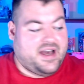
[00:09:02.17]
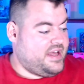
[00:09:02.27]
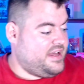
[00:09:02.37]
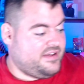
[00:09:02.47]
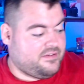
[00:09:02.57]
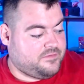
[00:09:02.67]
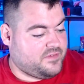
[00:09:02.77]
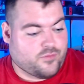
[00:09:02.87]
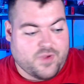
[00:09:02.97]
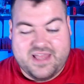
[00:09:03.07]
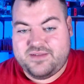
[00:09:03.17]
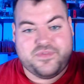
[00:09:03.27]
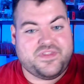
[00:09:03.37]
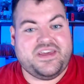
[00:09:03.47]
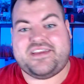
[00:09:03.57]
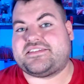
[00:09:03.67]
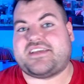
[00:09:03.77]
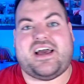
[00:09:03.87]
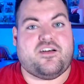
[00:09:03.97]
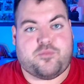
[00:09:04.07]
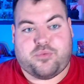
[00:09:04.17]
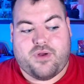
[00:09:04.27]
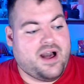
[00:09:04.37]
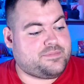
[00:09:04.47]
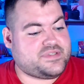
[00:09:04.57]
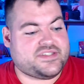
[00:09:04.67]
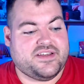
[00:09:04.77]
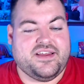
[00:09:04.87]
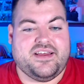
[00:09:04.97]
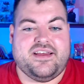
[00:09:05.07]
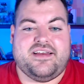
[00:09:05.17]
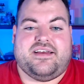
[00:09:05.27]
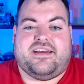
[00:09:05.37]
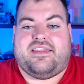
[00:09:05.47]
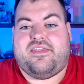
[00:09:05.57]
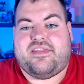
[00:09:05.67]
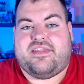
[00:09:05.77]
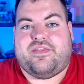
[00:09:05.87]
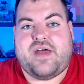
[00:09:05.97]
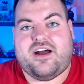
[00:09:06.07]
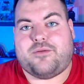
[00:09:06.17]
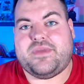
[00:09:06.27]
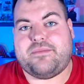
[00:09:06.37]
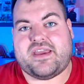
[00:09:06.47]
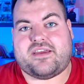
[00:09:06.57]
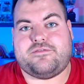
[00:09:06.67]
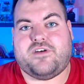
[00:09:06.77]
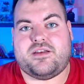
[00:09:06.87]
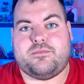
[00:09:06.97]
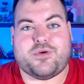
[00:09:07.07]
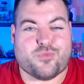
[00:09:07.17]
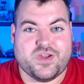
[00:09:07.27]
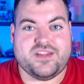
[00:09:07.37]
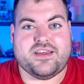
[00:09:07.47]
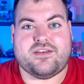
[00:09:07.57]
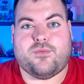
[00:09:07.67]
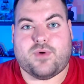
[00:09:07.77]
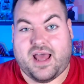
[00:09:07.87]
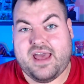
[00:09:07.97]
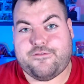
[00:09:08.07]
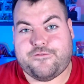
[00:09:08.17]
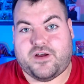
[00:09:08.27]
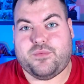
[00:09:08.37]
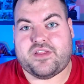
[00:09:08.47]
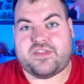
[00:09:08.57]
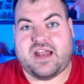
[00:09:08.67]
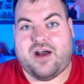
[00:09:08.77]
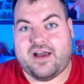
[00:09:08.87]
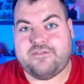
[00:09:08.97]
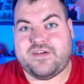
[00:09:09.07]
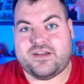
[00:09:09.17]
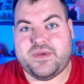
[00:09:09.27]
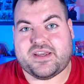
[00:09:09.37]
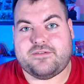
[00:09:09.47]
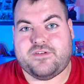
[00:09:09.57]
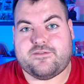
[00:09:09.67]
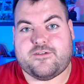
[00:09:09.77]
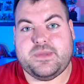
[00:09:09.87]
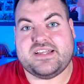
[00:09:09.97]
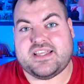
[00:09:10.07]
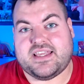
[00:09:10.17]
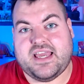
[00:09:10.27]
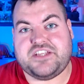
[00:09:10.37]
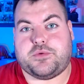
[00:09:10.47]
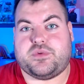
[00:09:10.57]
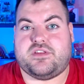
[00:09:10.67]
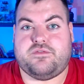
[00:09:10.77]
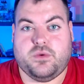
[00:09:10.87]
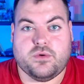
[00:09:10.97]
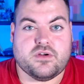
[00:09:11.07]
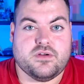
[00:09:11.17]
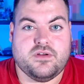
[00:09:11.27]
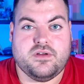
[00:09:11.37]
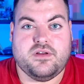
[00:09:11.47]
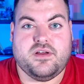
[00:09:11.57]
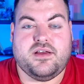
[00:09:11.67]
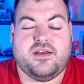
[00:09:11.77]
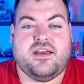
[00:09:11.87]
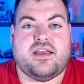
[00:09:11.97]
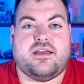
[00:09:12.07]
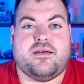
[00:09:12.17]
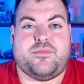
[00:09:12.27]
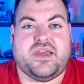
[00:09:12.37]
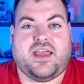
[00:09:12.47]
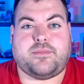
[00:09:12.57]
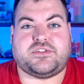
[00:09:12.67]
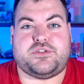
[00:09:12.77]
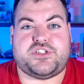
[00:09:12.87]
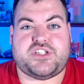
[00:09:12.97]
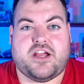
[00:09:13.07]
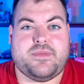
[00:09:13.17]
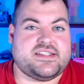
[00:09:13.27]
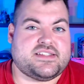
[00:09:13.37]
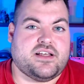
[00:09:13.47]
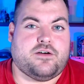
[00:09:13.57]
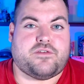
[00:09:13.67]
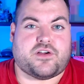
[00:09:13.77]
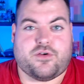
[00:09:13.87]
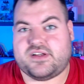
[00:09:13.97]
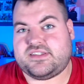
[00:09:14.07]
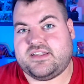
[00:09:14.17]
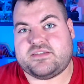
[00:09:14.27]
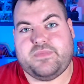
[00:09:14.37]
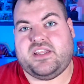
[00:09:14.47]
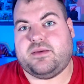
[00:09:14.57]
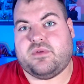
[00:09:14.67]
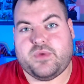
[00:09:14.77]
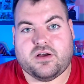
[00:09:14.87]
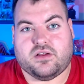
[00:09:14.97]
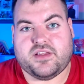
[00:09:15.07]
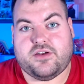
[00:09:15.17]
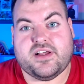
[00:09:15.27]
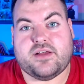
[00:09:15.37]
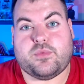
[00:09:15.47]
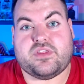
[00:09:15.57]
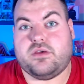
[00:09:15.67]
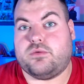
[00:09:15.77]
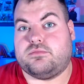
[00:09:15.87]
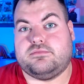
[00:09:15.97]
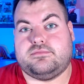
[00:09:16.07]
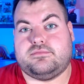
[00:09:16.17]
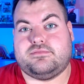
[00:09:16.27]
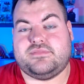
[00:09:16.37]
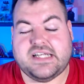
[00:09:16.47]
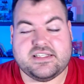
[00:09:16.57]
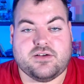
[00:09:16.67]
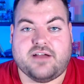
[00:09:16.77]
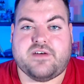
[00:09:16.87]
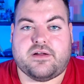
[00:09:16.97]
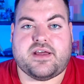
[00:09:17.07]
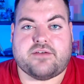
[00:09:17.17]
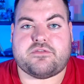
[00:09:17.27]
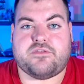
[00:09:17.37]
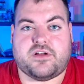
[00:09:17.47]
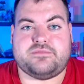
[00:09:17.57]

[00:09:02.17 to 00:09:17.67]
have random things. I have props that help me make it fun. But really, what I have fun with and how I found to make it fun for me is engaging with the viewer. Being able to share myself across this medium that we call the internet with you. That's how I found to have it fun.